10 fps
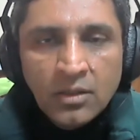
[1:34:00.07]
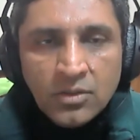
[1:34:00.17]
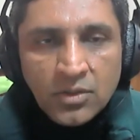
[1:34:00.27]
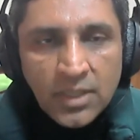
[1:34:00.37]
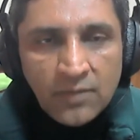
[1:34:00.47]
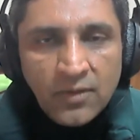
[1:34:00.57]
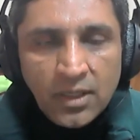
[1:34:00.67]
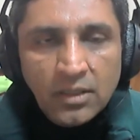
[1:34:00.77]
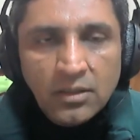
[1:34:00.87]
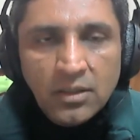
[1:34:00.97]
So same
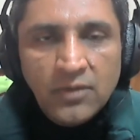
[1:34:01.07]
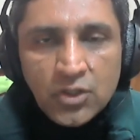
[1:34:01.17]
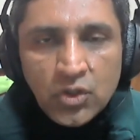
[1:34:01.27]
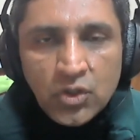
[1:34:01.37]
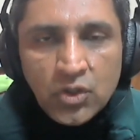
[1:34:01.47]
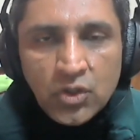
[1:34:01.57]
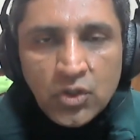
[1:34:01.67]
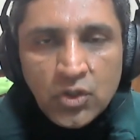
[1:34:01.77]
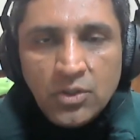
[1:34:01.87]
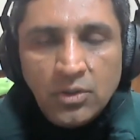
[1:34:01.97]
way in the virtual world
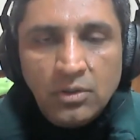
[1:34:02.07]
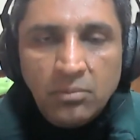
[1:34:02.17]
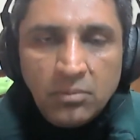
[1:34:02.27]
also,